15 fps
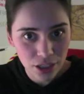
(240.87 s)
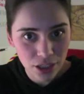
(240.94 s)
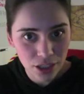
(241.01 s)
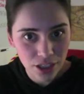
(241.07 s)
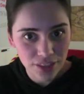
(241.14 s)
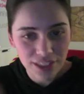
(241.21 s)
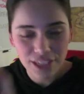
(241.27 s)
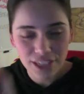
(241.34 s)

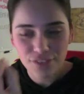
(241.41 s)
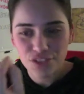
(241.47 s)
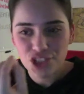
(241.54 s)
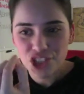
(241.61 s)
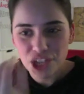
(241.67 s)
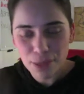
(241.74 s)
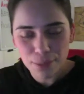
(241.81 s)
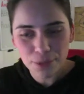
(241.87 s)
That if
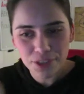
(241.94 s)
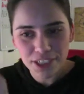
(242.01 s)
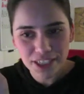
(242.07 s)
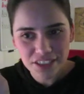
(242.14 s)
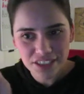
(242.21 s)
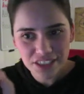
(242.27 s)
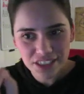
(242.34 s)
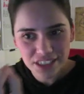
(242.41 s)
Shepard
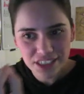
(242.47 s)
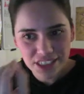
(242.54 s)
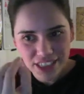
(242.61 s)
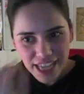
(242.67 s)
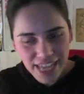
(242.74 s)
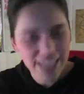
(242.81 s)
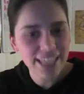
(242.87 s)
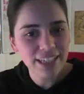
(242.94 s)
gets
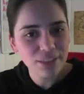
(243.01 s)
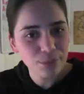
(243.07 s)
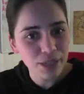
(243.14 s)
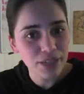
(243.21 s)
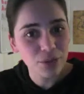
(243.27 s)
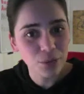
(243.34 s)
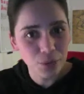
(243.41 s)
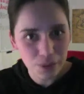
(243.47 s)
taken by
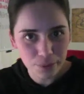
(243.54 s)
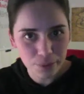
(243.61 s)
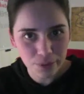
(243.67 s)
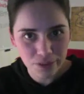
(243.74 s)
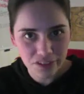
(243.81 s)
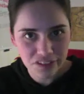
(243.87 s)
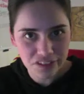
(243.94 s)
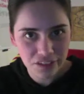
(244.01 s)
the
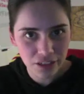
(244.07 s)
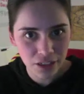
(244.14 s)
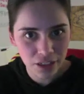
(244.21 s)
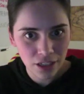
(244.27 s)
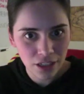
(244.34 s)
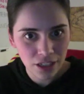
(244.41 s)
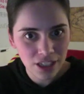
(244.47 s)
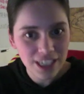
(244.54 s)
Reapers,
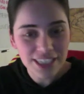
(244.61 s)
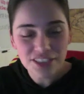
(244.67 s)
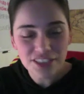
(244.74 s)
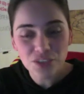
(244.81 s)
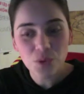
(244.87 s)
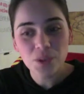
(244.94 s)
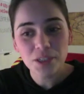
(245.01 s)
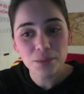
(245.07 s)
he's
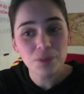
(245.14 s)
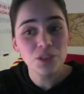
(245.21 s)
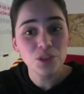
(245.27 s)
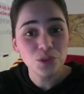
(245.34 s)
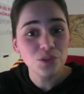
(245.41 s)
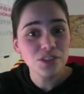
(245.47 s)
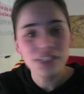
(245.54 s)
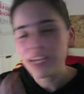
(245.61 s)
going to be
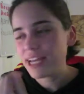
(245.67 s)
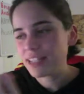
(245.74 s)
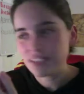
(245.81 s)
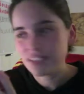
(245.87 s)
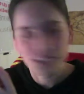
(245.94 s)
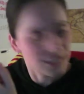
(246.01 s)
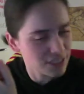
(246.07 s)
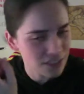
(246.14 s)
used
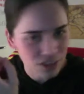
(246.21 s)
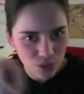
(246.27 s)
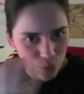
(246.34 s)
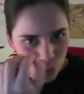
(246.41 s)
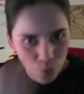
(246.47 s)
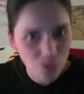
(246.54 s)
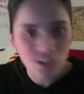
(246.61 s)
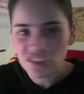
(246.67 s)
as the
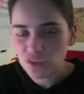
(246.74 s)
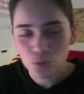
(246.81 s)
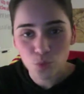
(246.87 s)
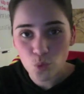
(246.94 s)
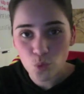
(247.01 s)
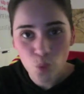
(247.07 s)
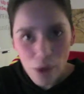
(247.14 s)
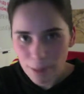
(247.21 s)
worst
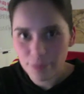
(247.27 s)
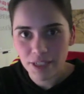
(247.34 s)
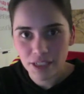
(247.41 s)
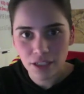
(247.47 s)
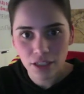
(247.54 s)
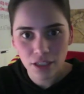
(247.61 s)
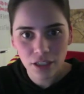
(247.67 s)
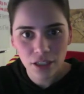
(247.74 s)
weapon.
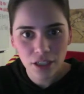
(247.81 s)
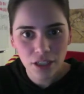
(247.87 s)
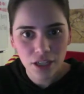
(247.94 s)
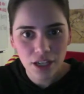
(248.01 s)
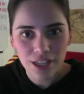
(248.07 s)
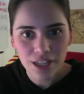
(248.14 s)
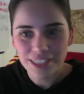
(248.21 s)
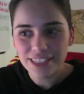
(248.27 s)

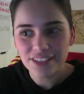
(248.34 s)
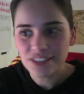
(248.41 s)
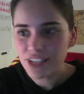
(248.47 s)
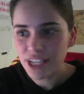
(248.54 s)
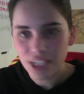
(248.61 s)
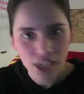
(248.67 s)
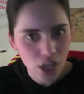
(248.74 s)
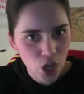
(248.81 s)
And he's
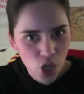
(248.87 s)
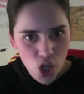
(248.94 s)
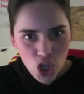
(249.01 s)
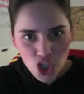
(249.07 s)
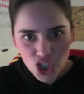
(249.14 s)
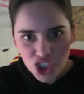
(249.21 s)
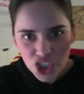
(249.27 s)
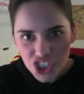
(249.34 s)
like,
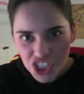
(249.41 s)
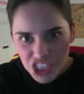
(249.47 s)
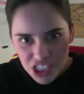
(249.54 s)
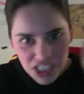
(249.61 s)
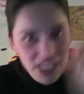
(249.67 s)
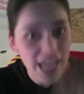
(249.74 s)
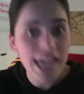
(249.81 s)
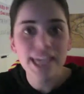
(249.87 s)

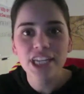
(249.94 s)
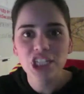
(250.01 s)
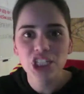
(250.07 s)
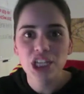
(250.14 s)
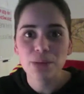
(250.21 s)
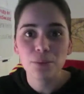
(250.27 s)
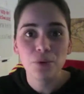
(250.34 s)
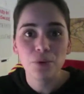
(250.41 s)
take
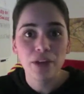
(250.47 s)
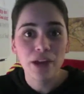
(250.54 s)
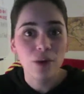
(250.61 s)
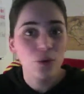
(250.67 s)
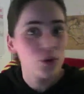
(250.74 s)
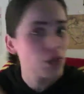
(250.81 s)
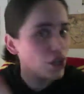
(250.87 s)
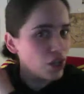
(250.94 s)
Shepard out
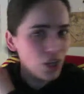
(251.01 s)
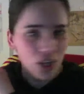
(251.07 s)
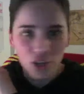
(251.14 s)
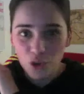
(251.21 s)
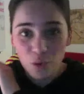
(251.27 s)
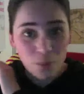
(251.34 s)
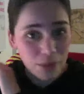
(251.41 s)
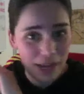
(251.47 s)

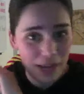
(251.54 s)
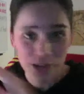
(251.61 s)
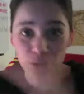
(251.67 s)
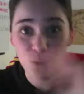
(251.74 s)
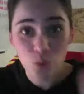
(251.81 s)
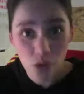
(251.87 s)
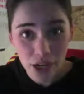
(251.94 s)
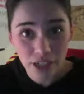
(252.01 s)
no matter
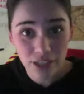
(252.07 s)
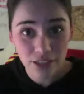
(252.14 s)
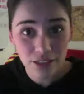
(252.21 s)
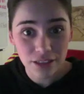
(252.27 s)
what.